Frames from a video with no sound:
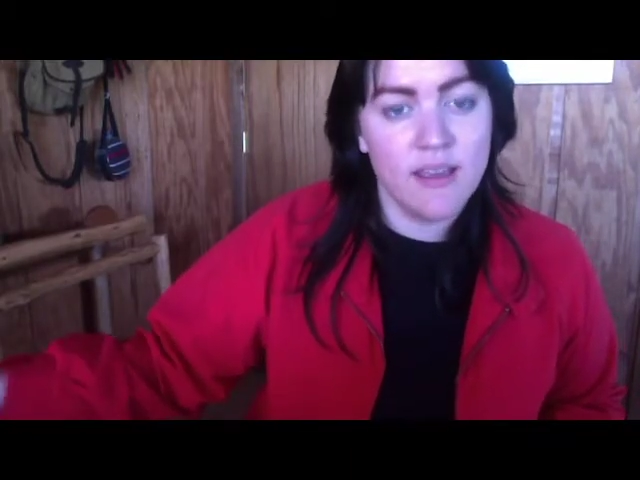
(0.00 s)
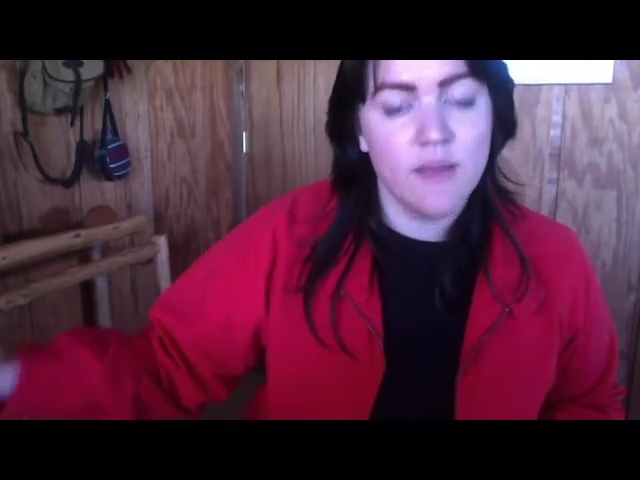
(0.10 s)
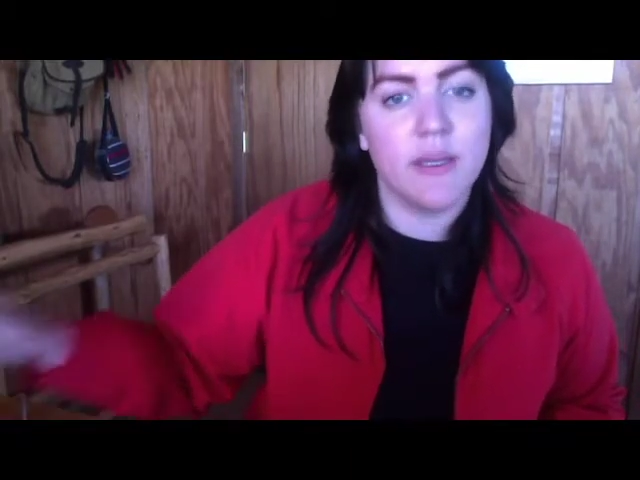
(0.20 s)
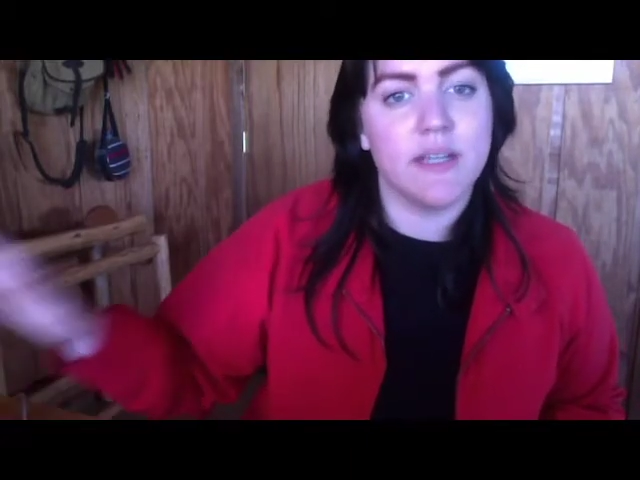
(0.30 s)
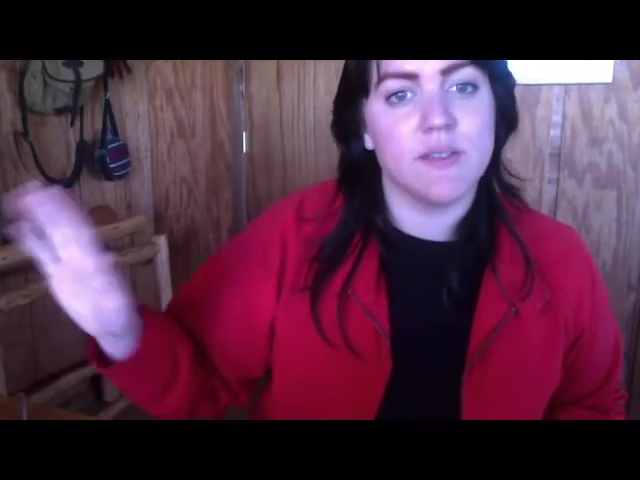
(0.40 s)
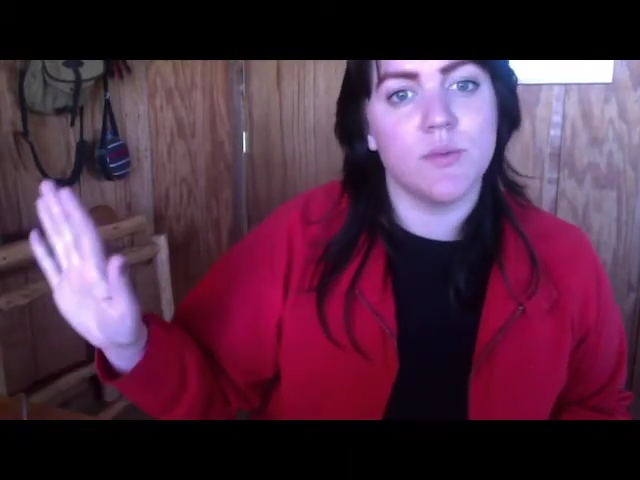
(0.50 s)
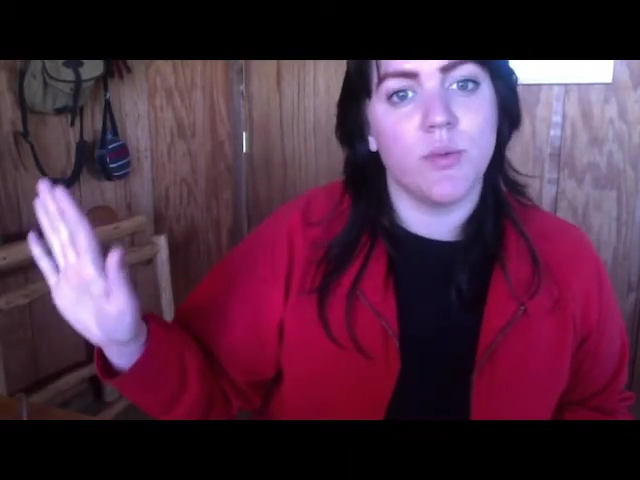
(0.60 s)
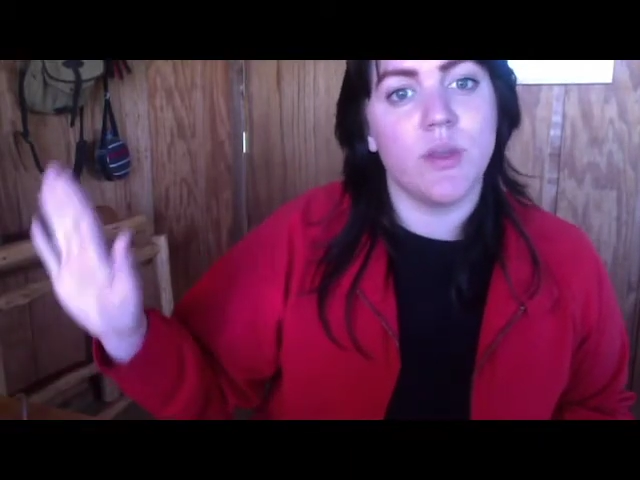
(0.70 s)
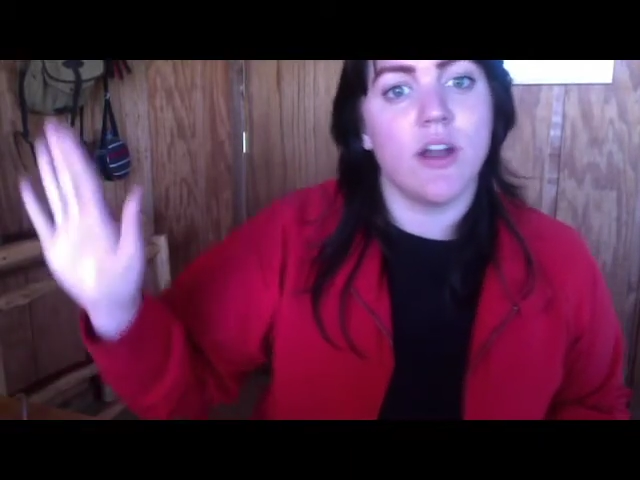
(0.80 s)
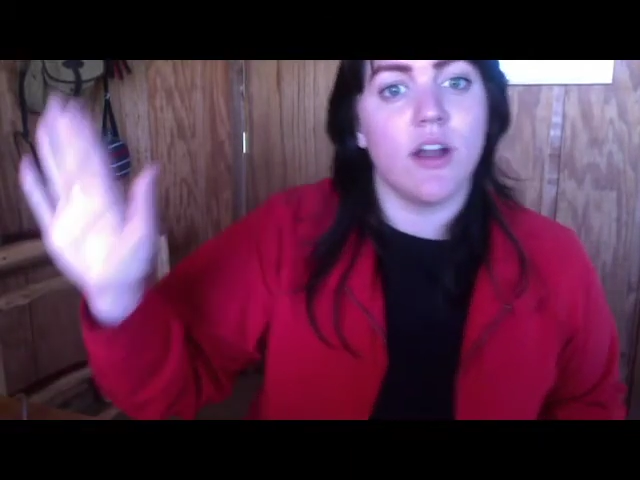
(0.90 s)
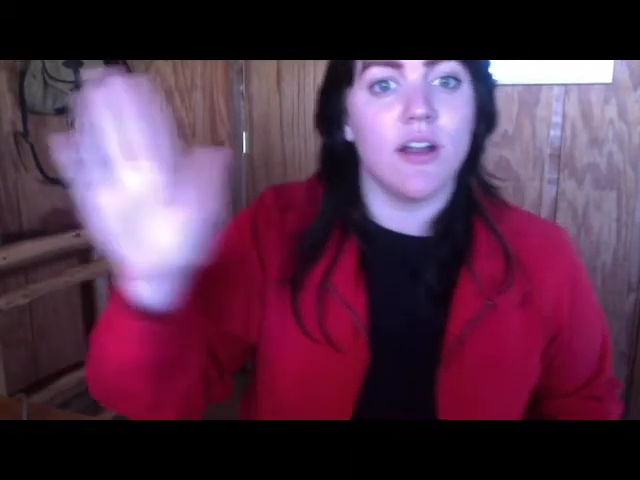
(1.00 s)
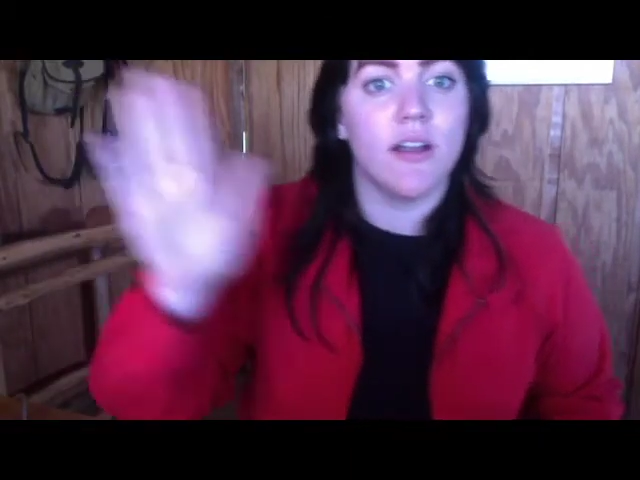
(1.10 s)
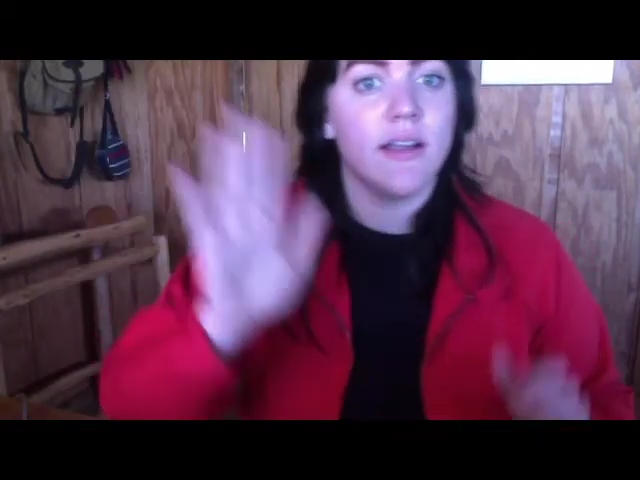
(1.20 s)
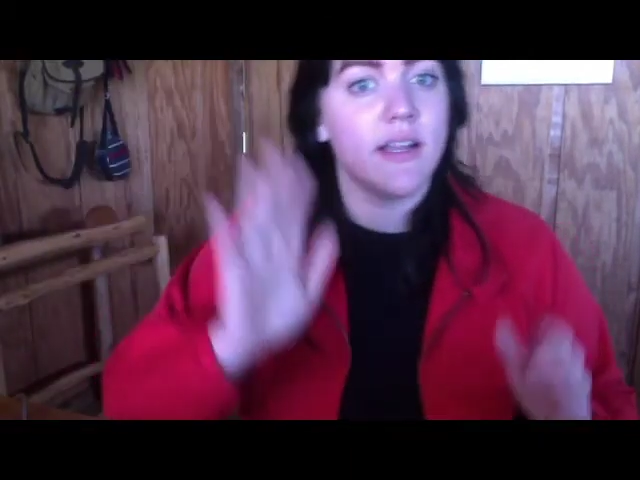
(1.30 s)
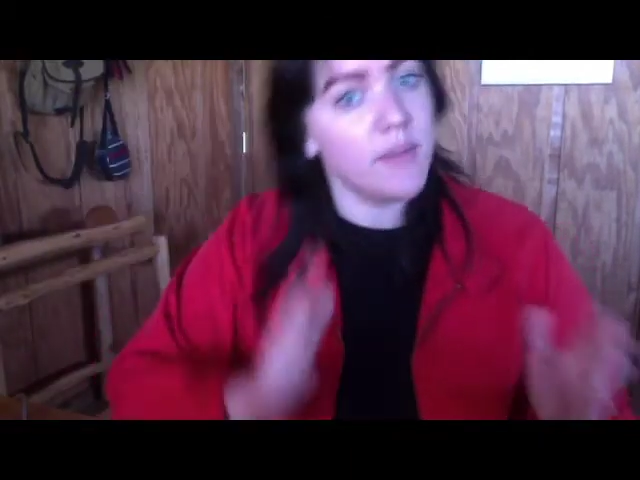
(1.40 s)
because we are
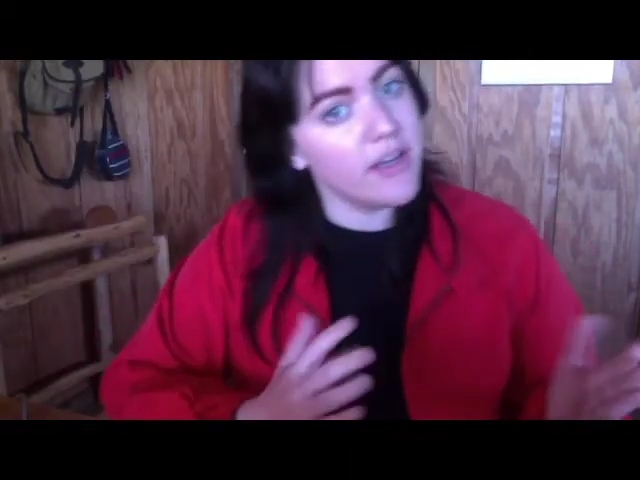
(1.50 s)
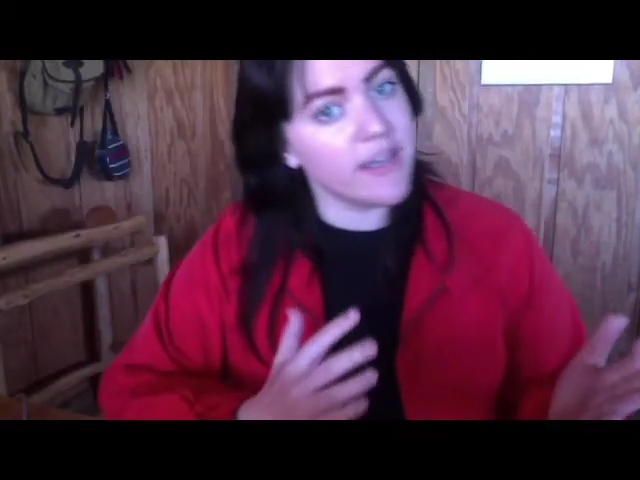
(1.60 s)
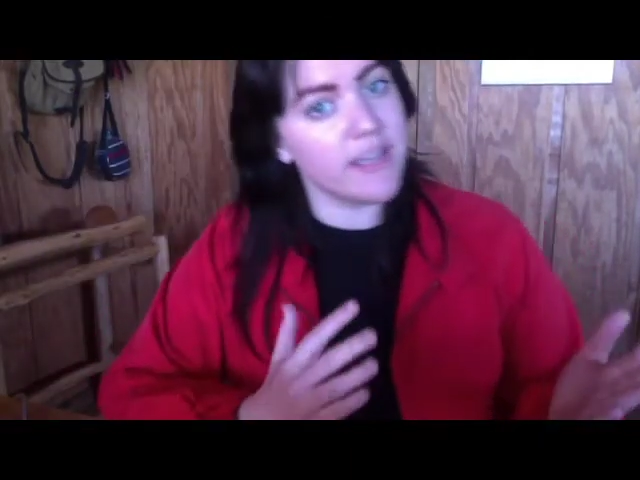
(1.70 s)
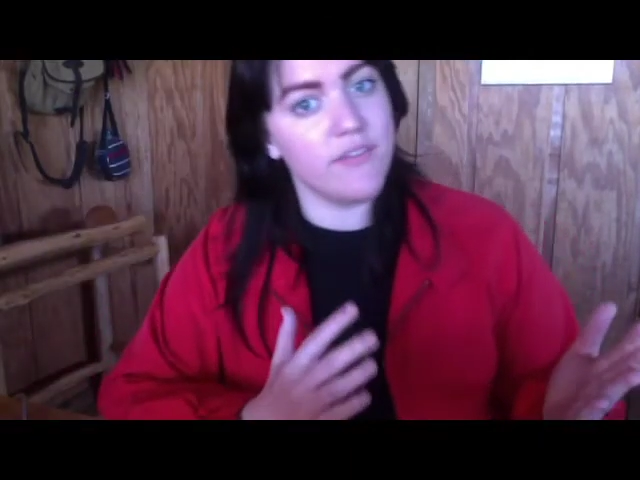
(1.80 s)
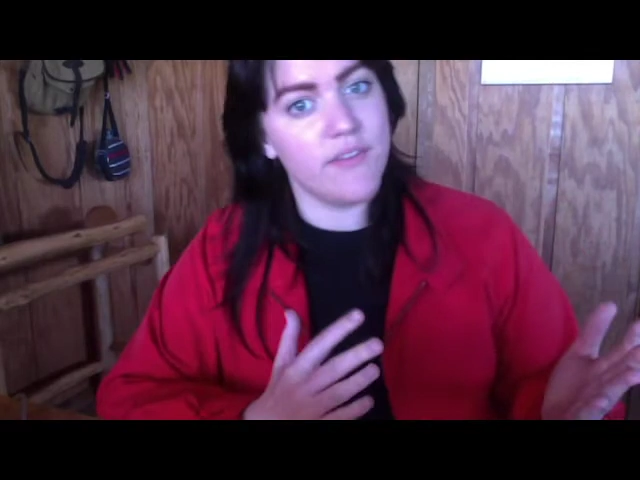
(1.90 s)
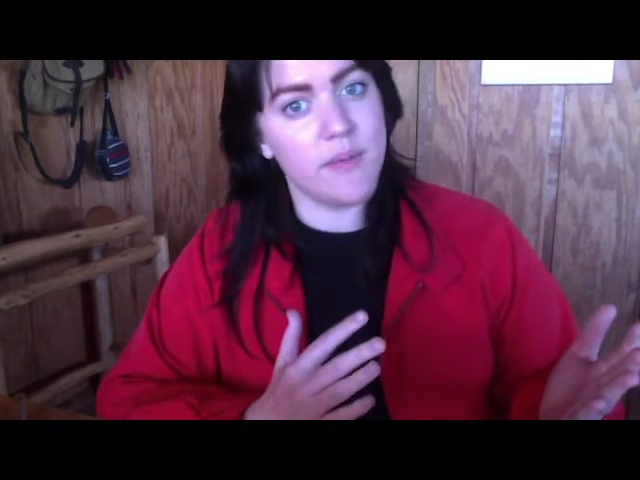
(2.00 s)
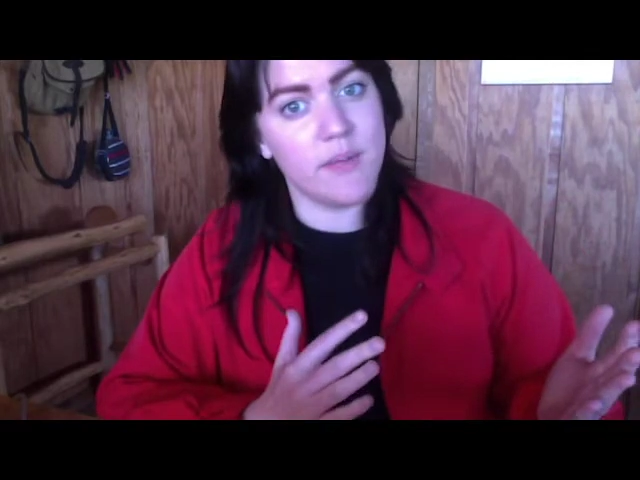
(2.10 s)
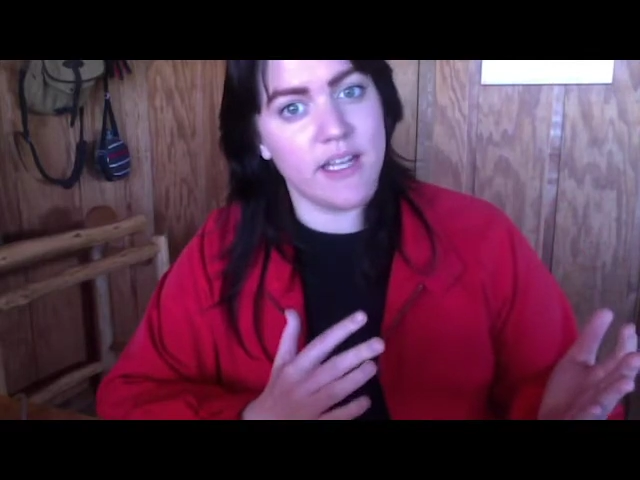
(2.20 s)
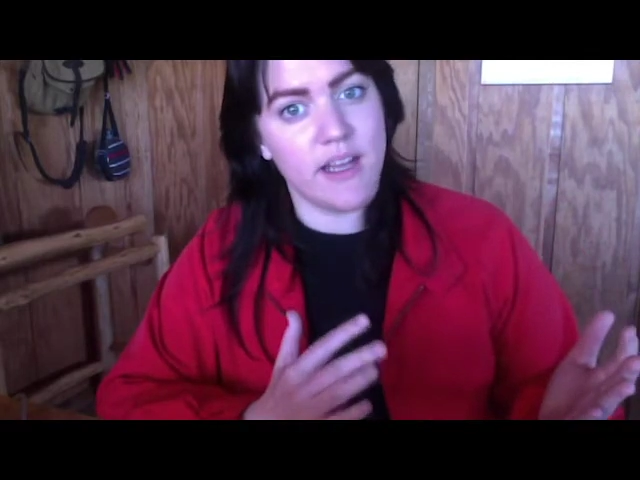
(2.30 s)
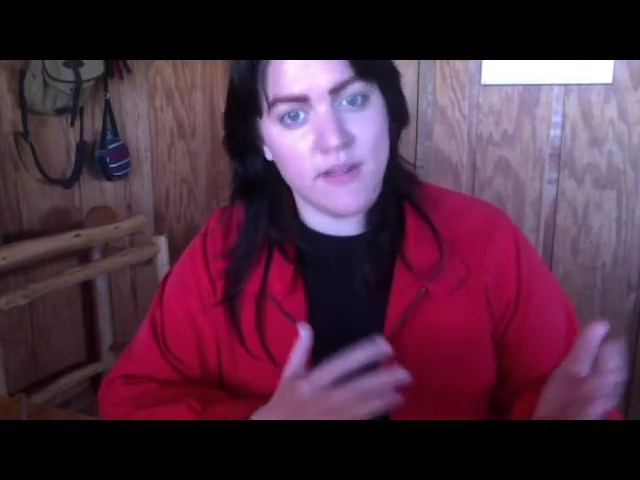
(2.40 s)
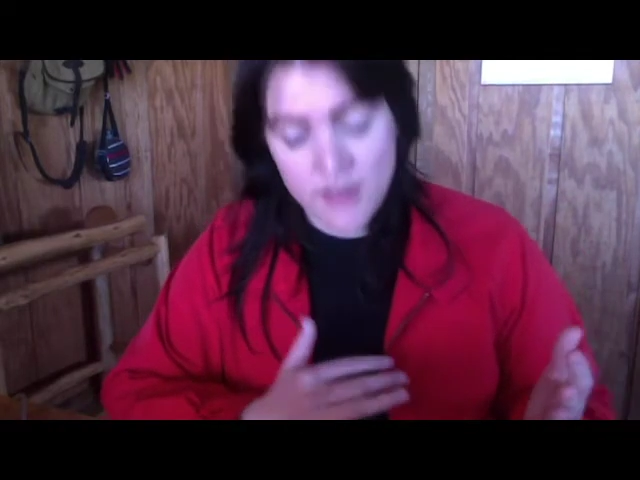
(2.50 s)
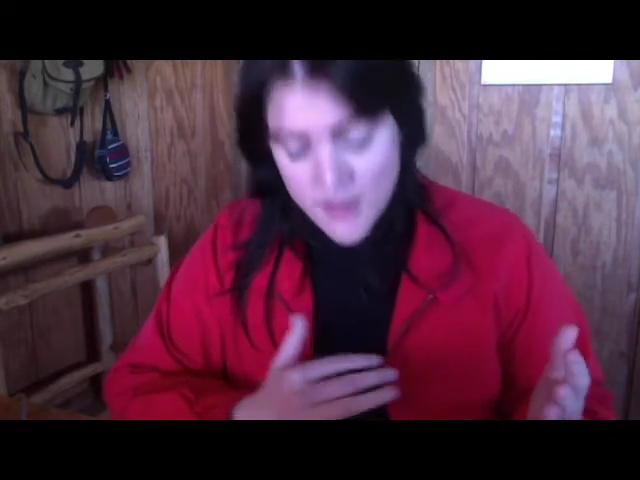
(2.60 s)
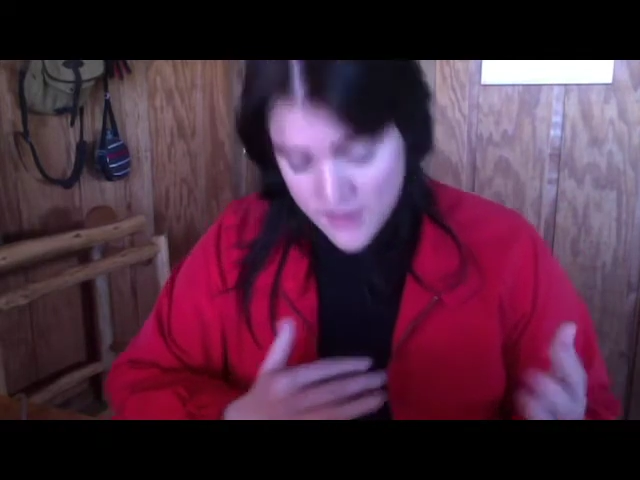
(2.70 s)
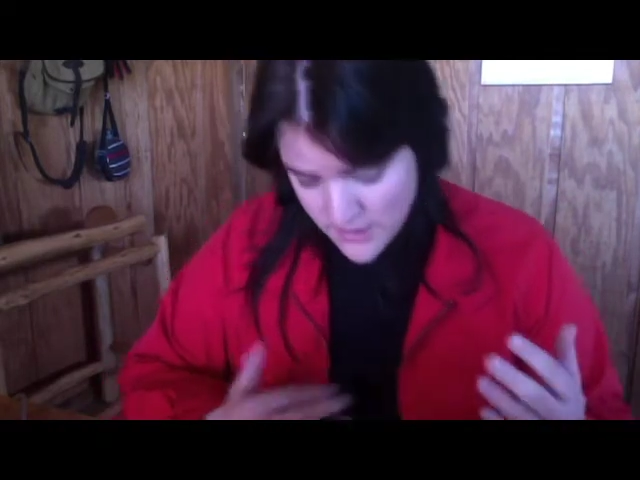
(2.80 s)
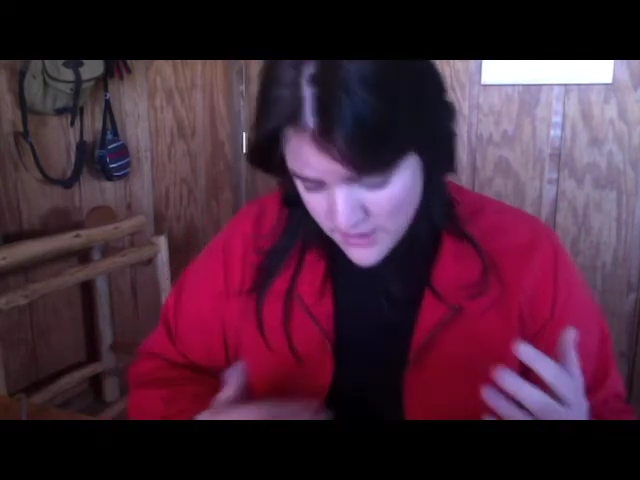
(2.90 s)
an American family now.
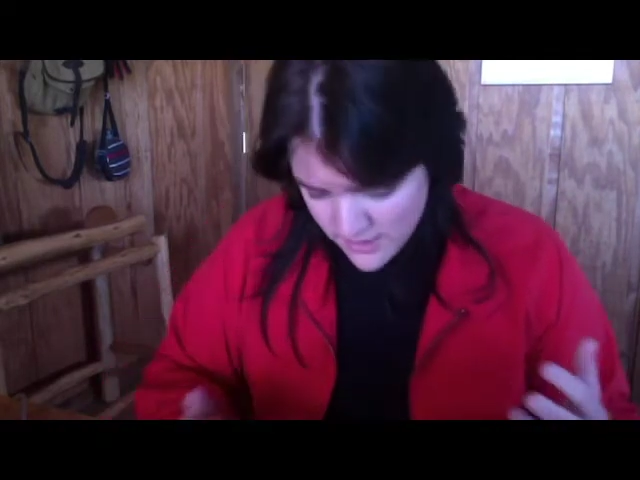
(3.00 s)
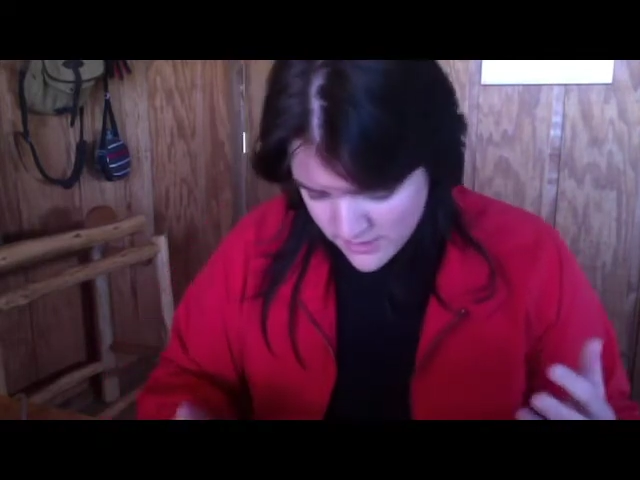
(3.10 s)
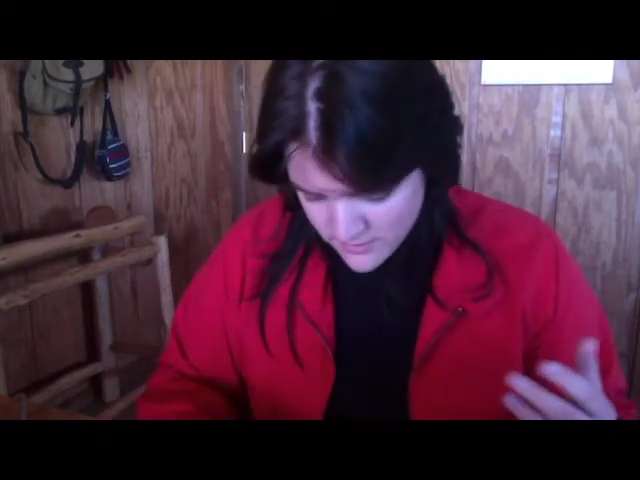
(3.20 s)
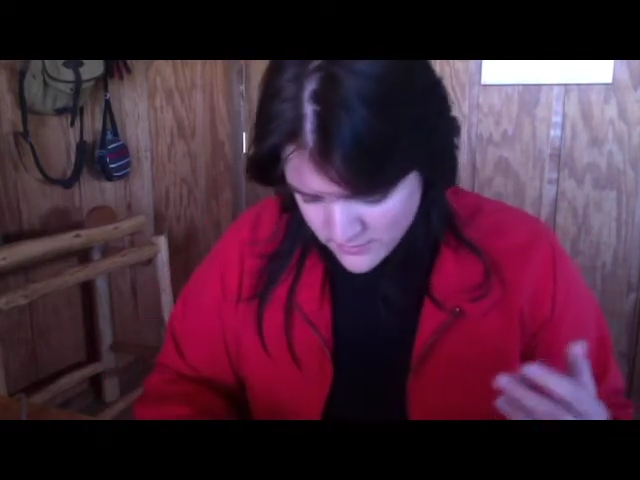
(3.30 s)
Um,